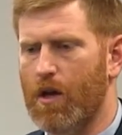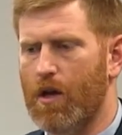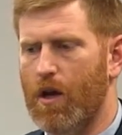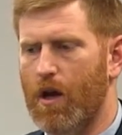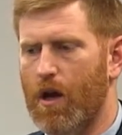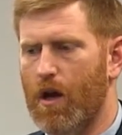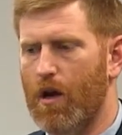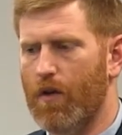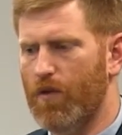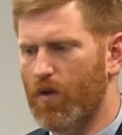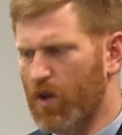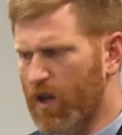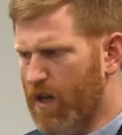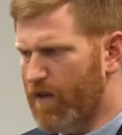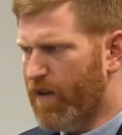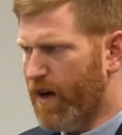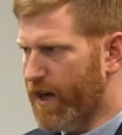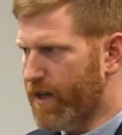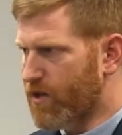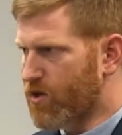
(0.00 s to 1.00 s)
The
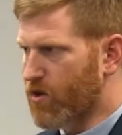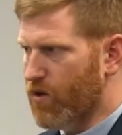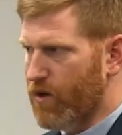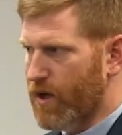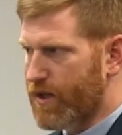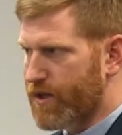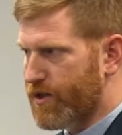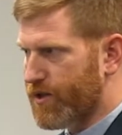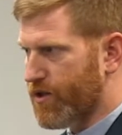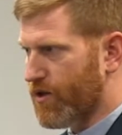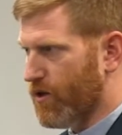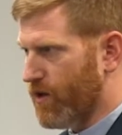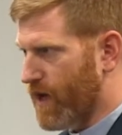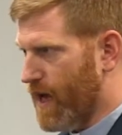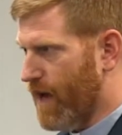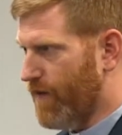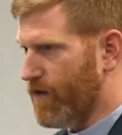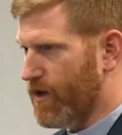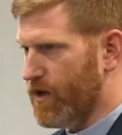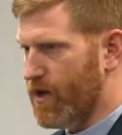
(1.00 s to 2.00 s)
Levites don't necessarily
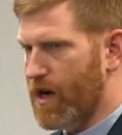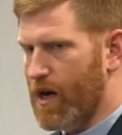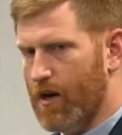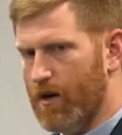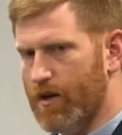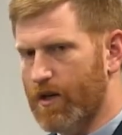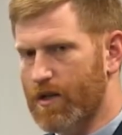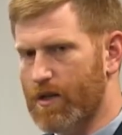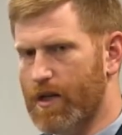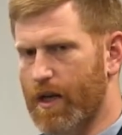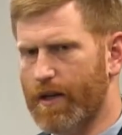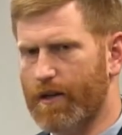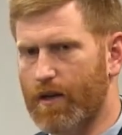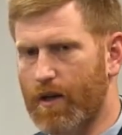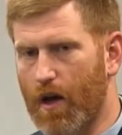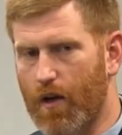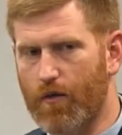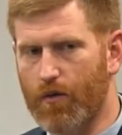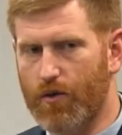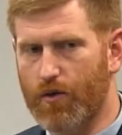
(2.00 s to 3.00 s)
have an inheritance like the
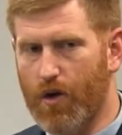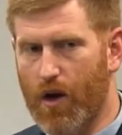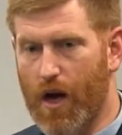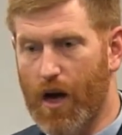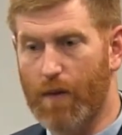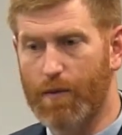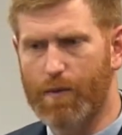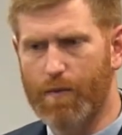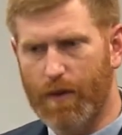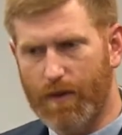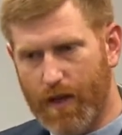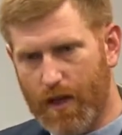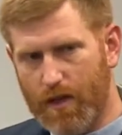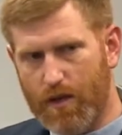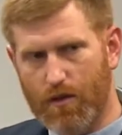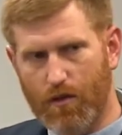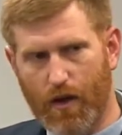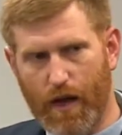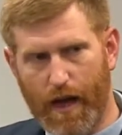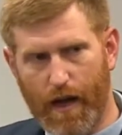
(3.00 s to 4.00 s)
other tribes, but they
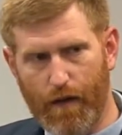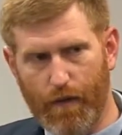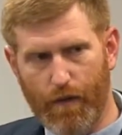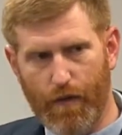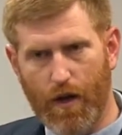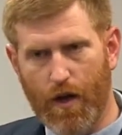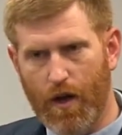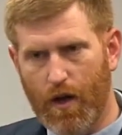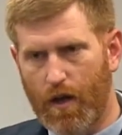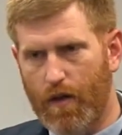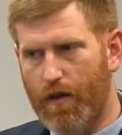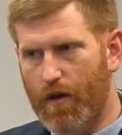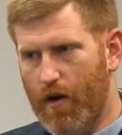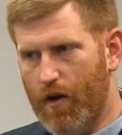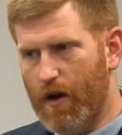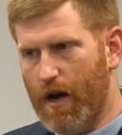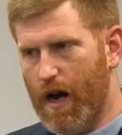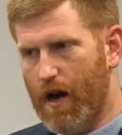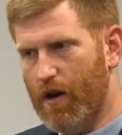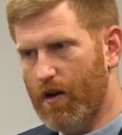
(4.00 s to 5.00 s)
still have their
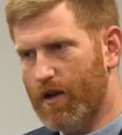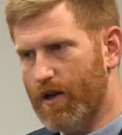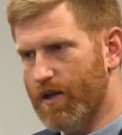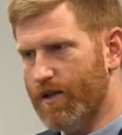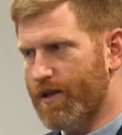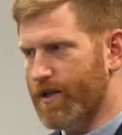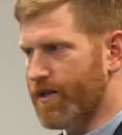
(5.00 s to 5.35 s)
inheritance.